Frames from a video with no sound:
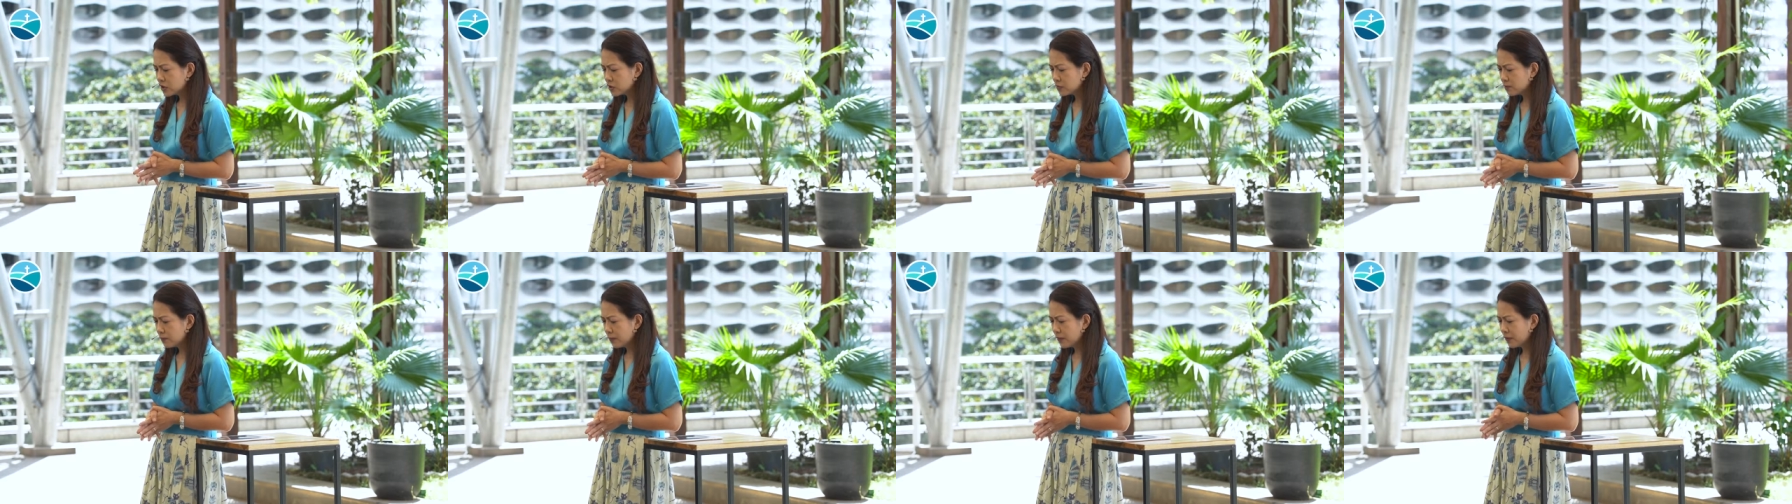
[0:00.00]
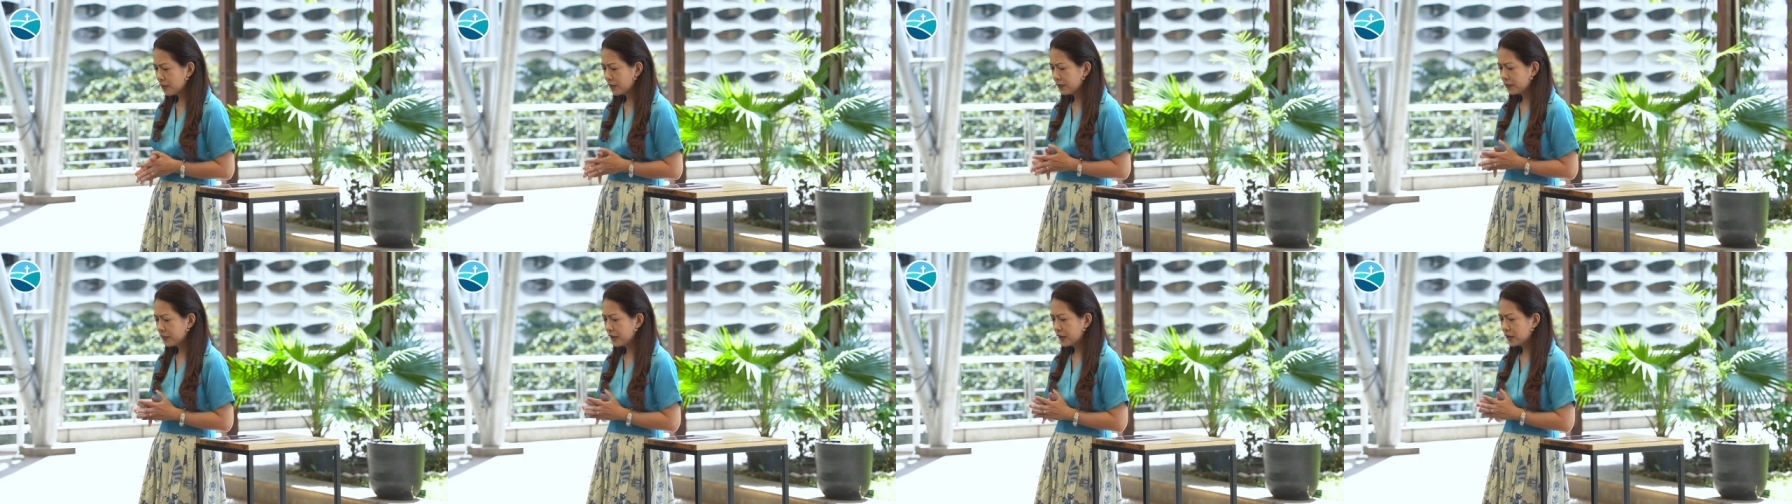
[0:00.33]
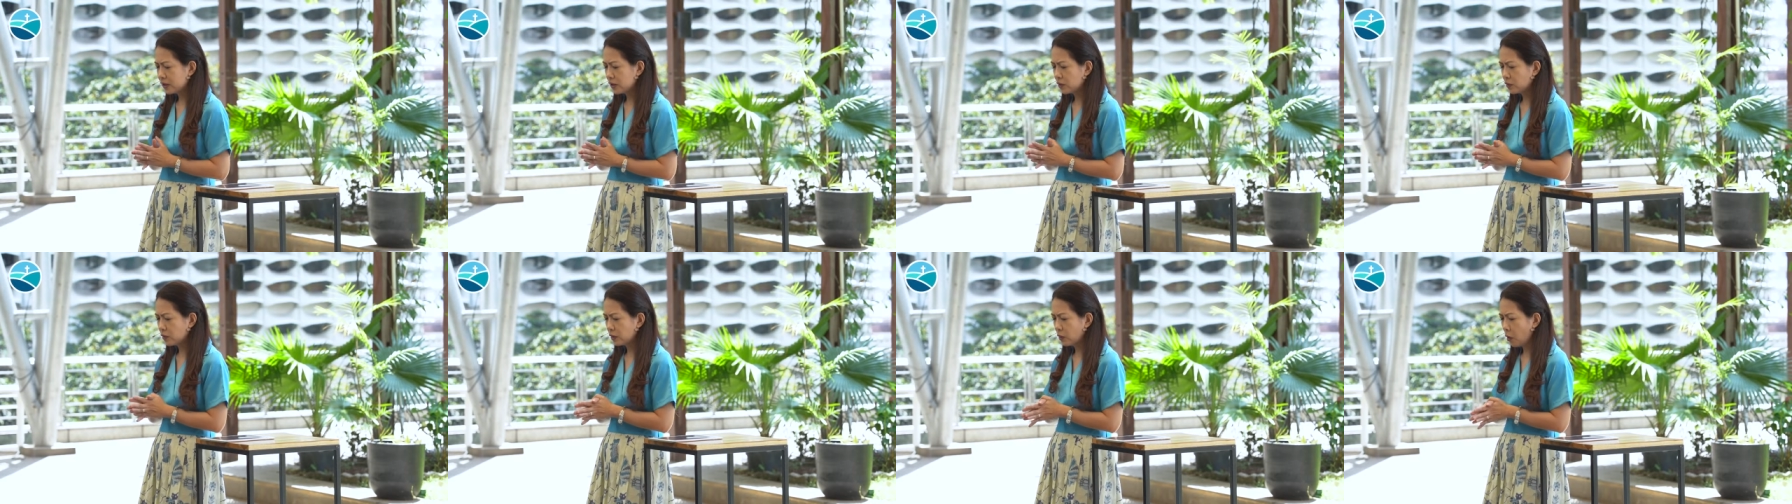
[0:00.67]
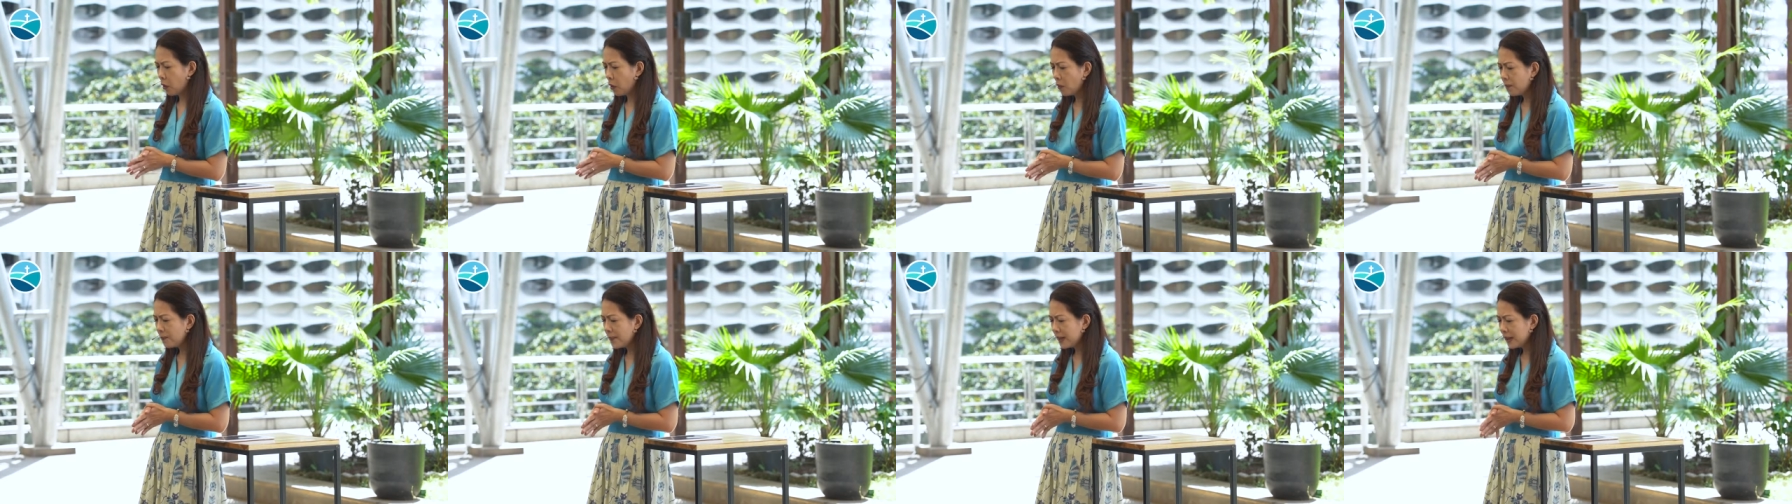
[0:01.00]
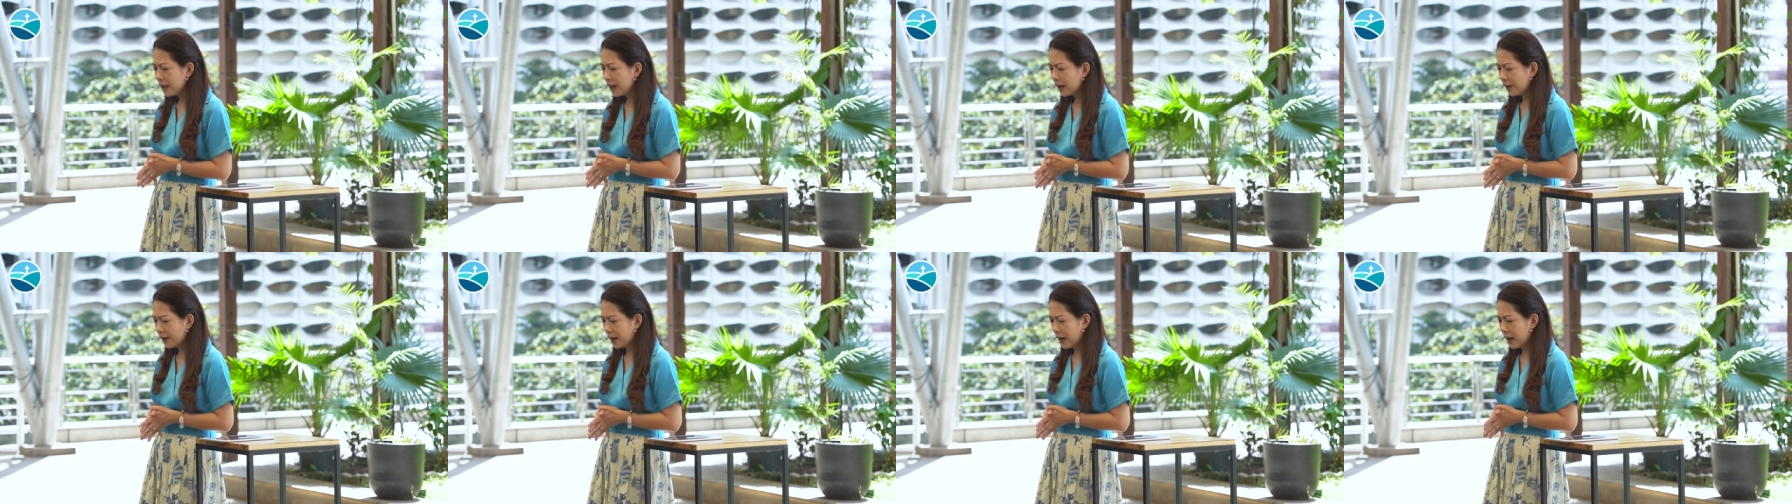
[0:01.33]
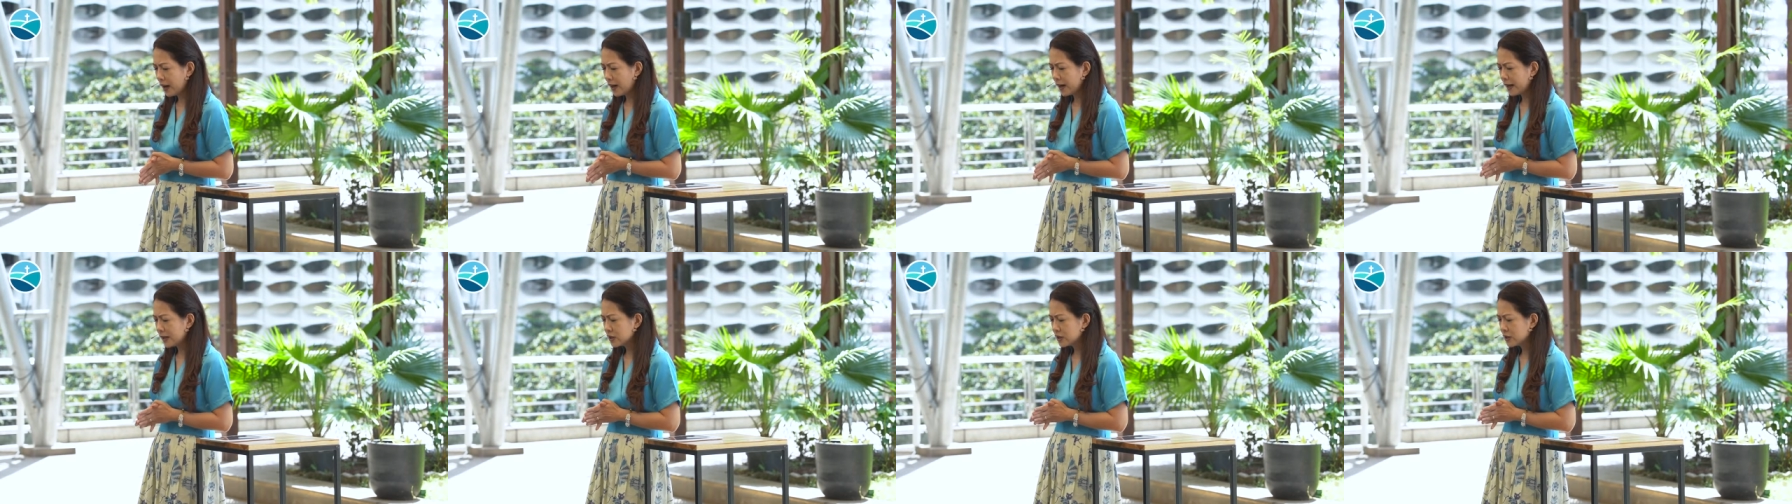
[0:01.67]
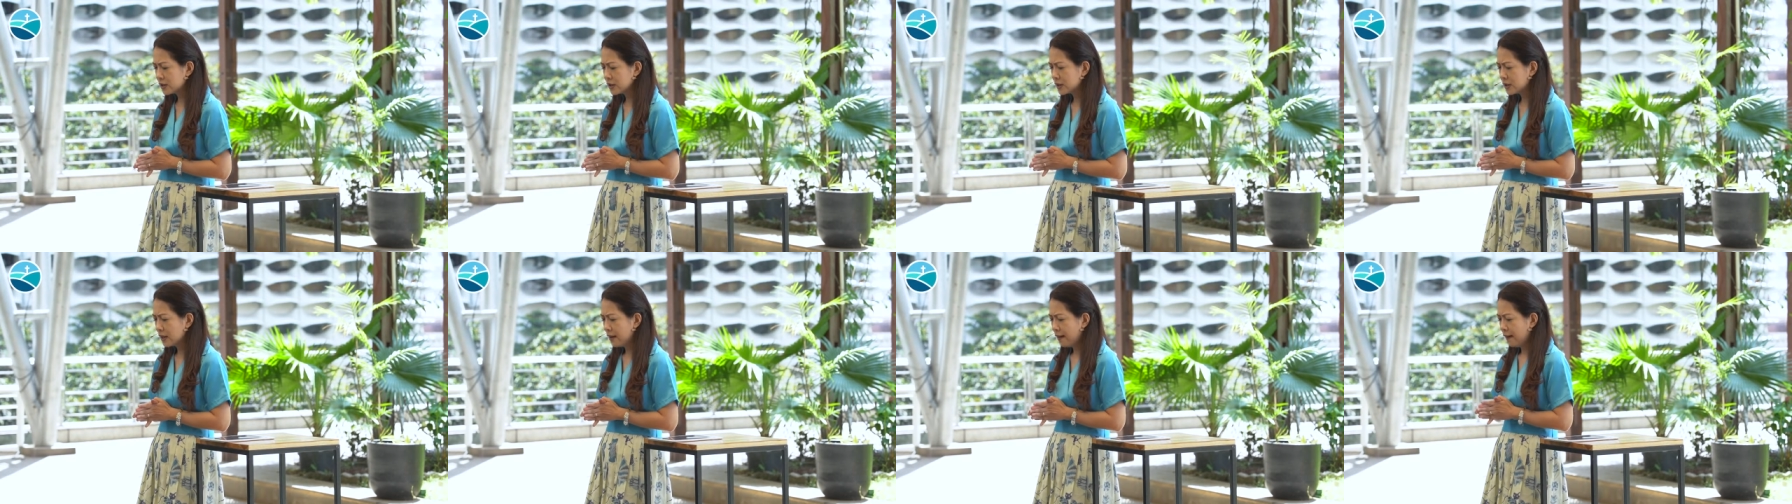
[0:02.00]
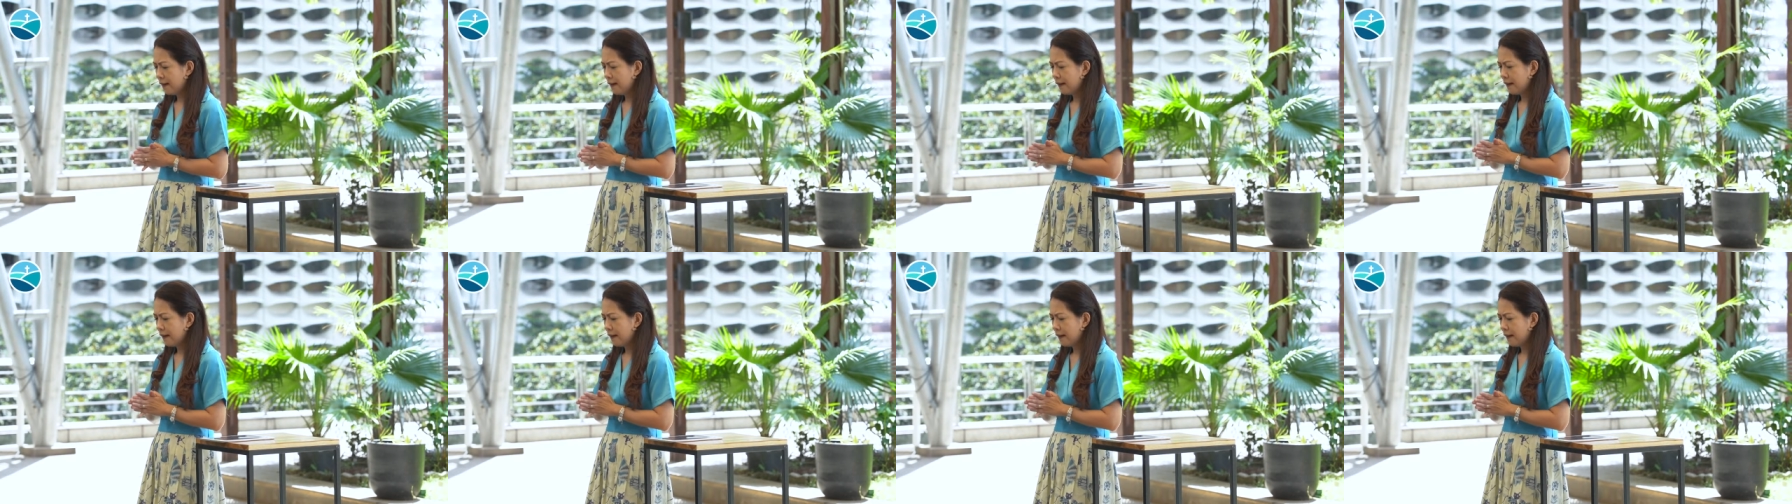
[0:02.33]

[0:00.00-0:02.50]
Spirit, that you will open our eyes,